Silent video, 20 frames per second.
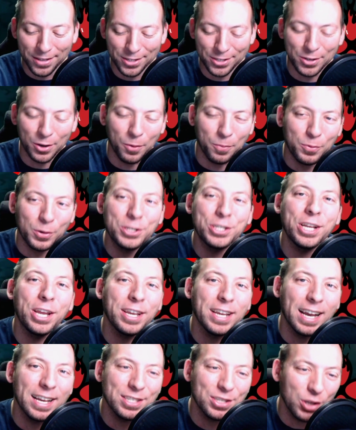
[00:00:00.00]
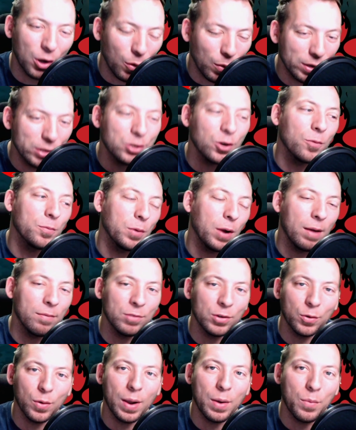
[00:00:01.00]
so appreciate you guys as always. Hope you're having
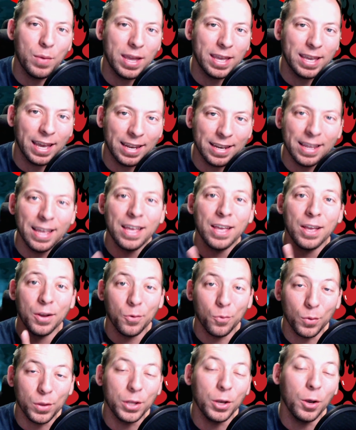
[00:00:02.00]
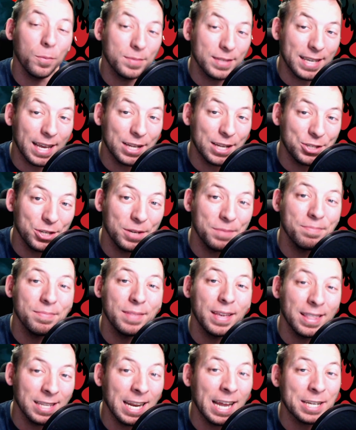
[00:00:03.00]
a great weekend. Really hope to catch you
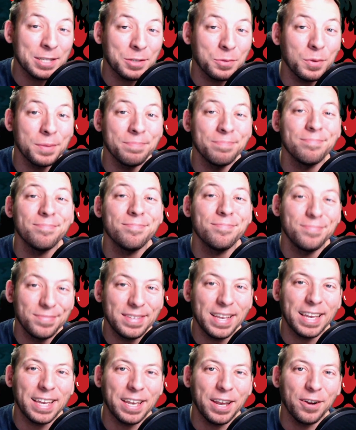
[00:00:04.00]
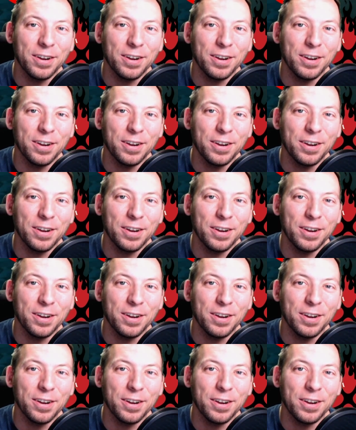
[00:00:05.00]
in the next one. Take care,